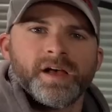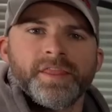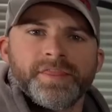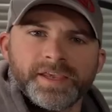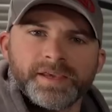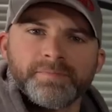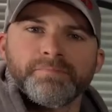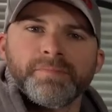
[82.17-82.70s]

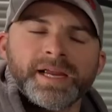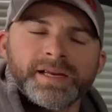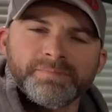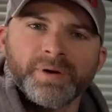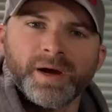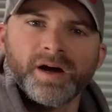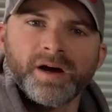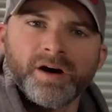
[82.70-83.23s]
The main
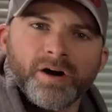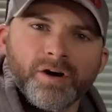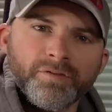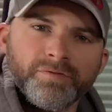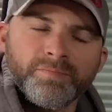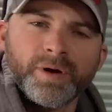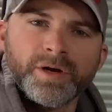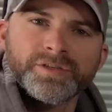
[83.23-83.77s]
part
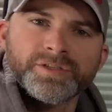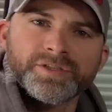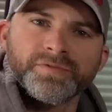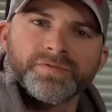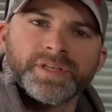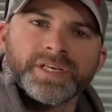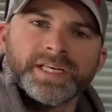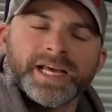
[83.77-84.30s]
of most
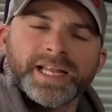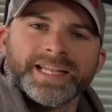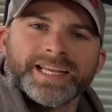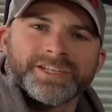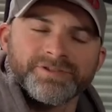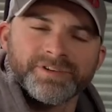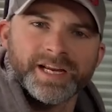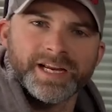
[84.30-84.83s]
of the
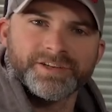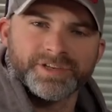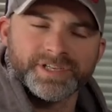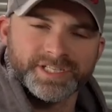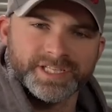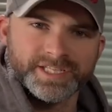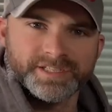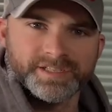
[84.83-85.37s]
leisure electric
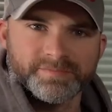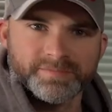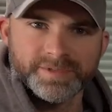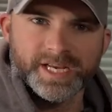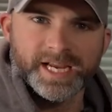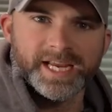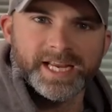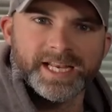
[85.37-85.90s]

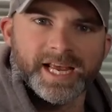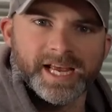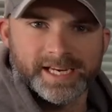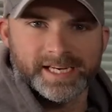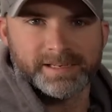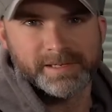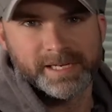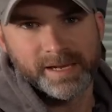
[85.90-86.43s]
systems in a
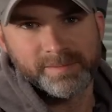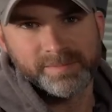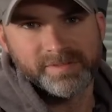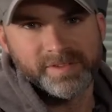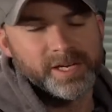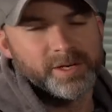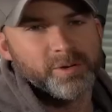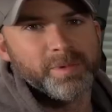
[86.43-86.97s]
camper
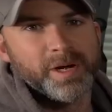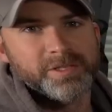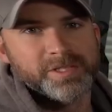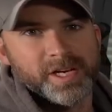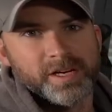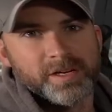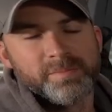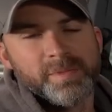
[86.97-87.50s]
van or
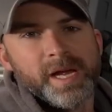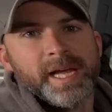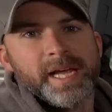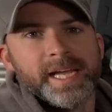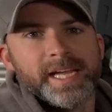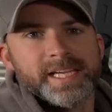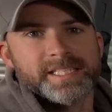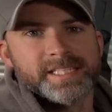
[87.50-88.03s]
motorhome
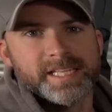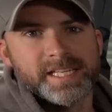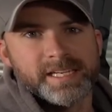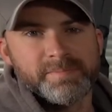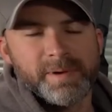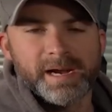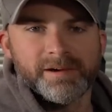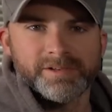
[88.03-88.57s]
is the
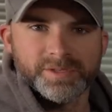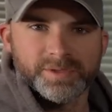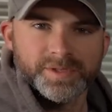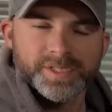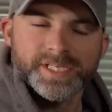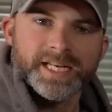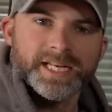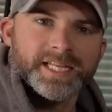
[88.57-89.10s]
power
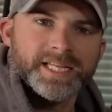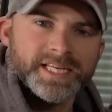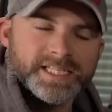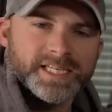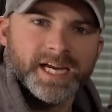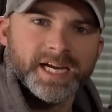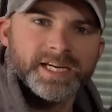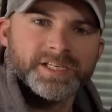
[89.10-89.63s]
source. In this
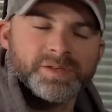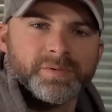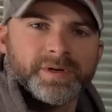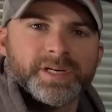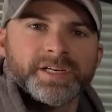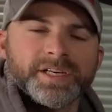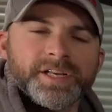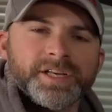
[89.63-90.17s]
case, we
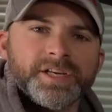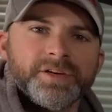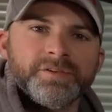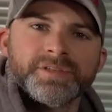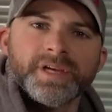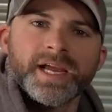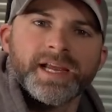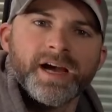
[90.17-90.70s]
are going to
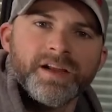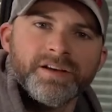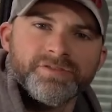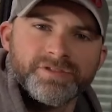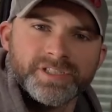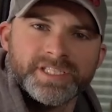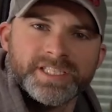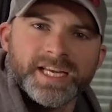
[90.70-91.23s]
use a
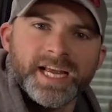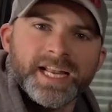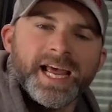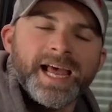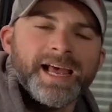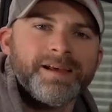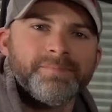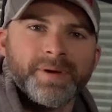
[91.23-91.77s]
110
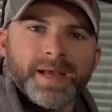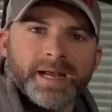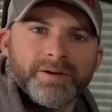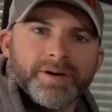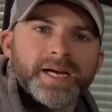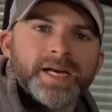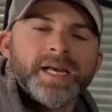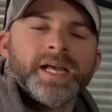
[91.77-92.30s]
amp
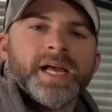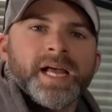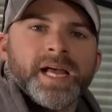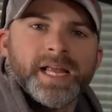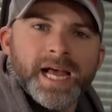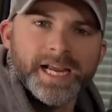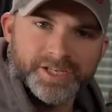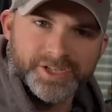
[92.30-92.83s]
hour
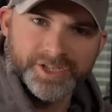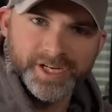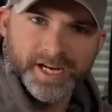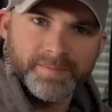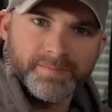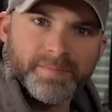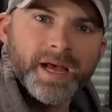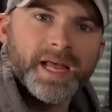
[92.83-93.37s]

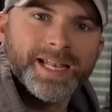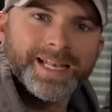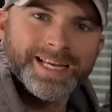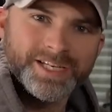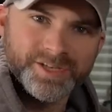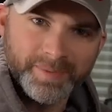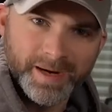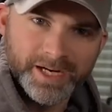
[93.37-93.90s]
AGM
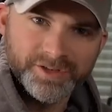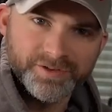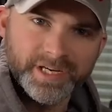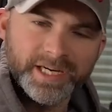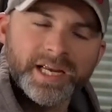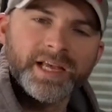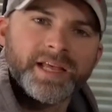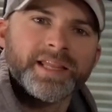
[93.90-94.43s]
leisure battery.